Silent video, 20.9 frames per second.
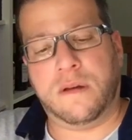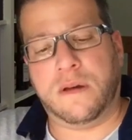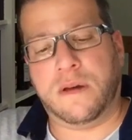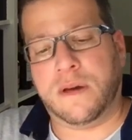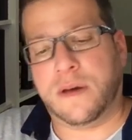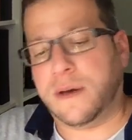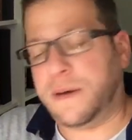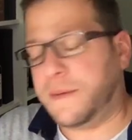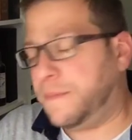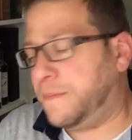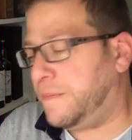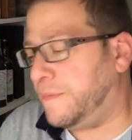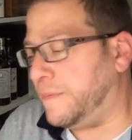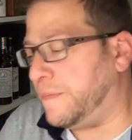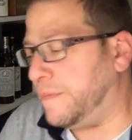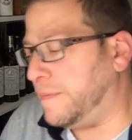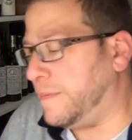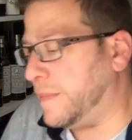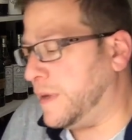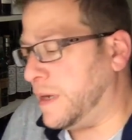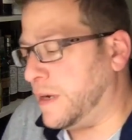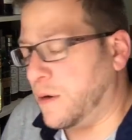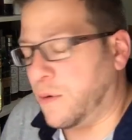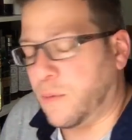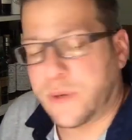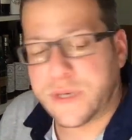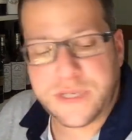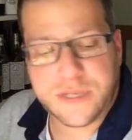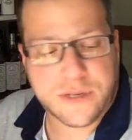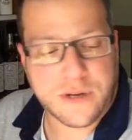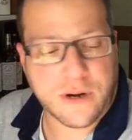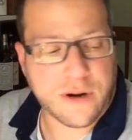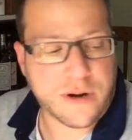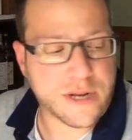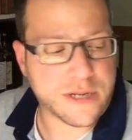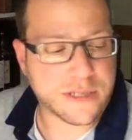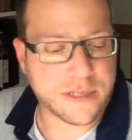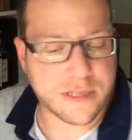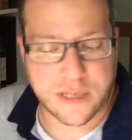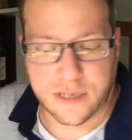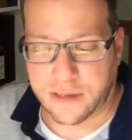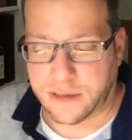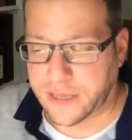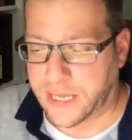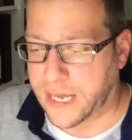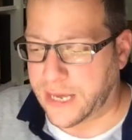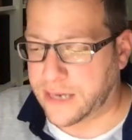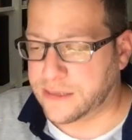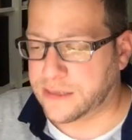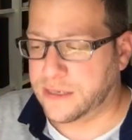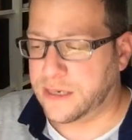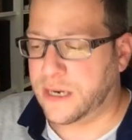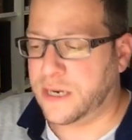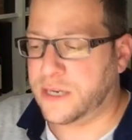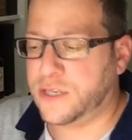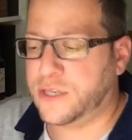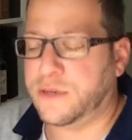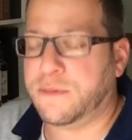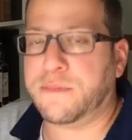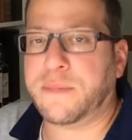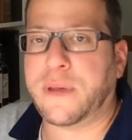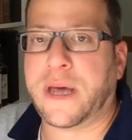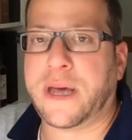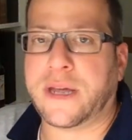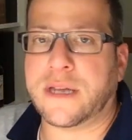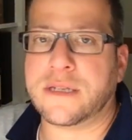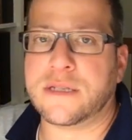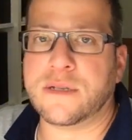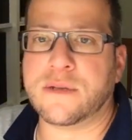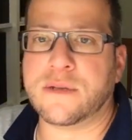we started Single Cask Nation back in